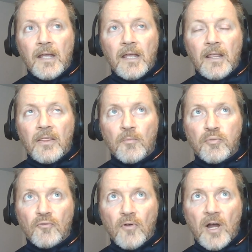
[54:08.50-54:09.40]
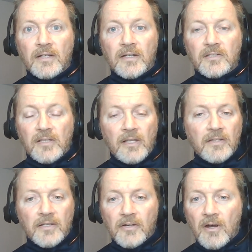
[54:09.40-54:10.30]
The products,
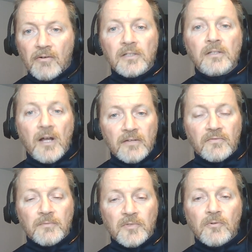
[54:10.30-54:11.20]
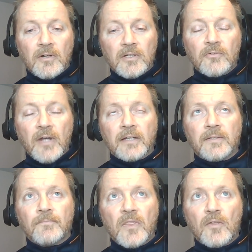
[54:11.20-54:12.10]
and there are a lot of them, you are
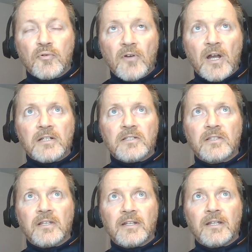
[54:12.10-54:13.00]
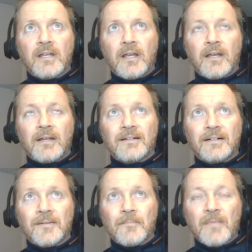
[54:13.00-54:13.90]
correct. The products that
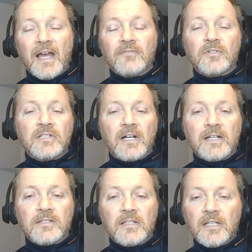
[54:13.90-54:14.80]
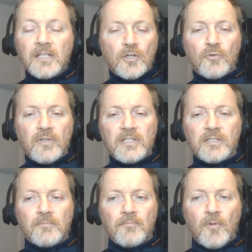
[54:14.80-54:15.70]
um, advertise
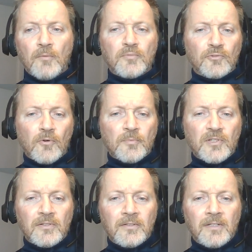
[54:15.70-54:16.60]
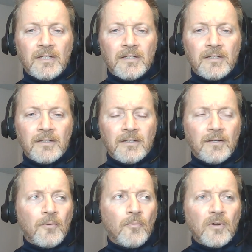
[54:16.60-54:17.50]
increased absorption
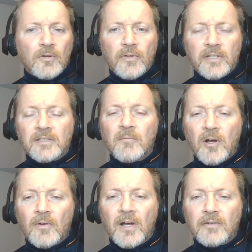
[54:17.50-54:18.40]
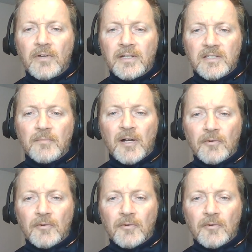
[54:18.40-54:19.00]
well, creatine monohydrate is about